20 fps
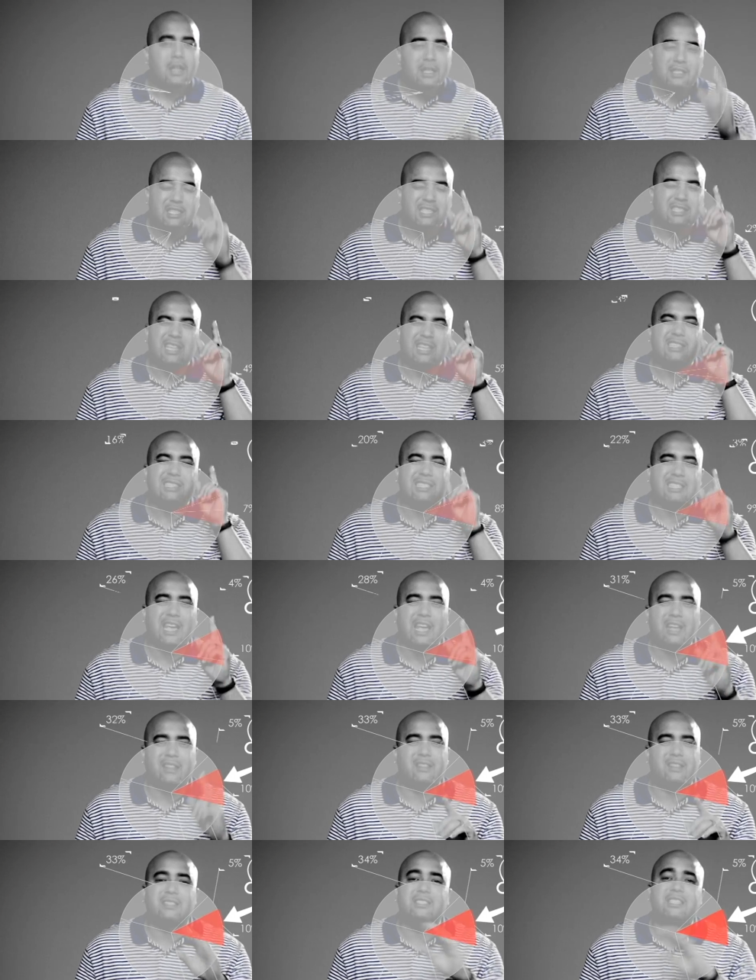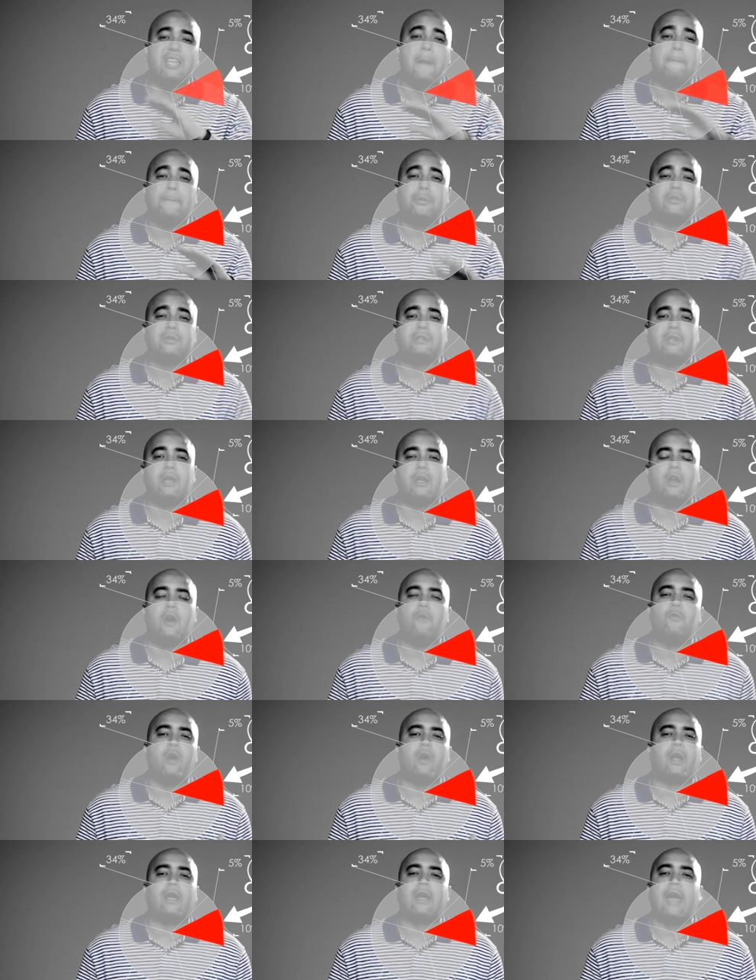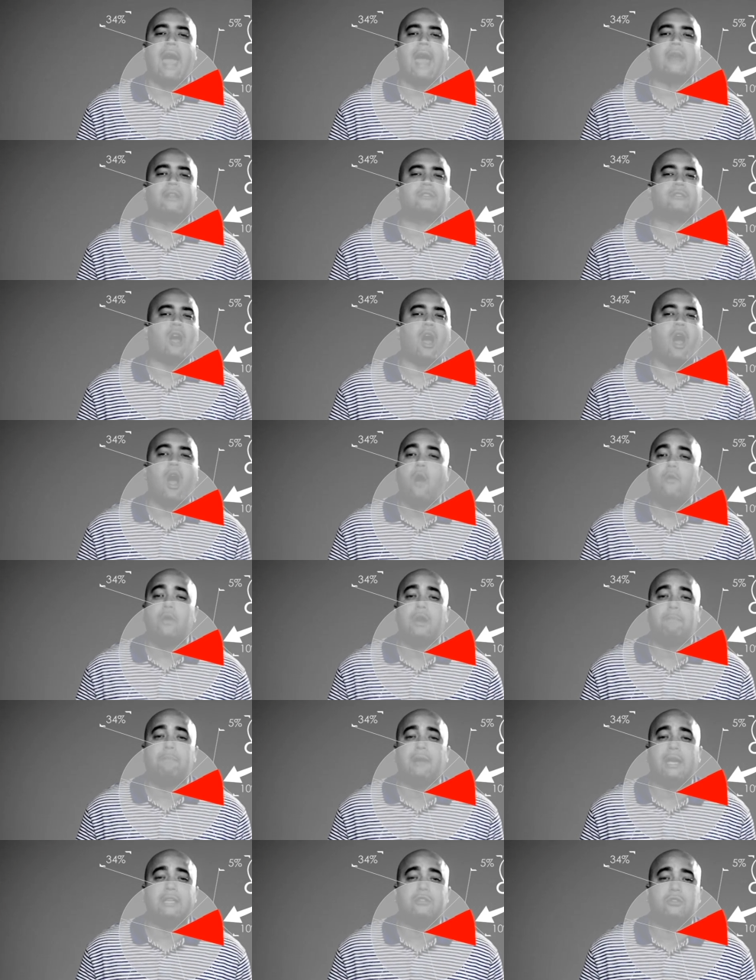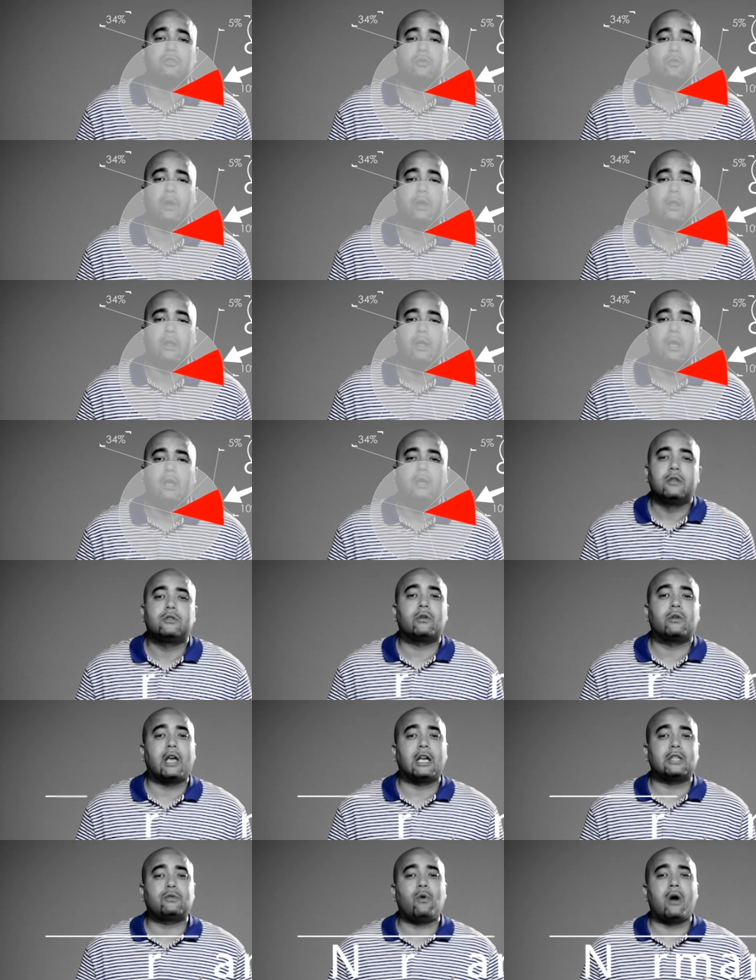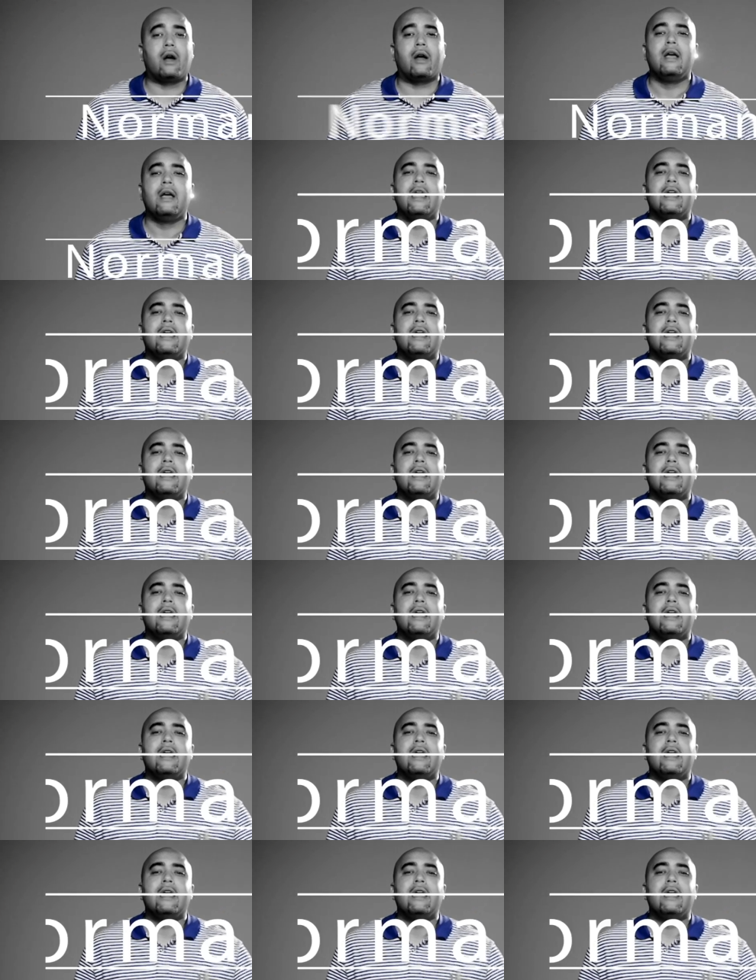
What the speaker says: just a tenth, 10% of what God has already blessed you with. So guess what?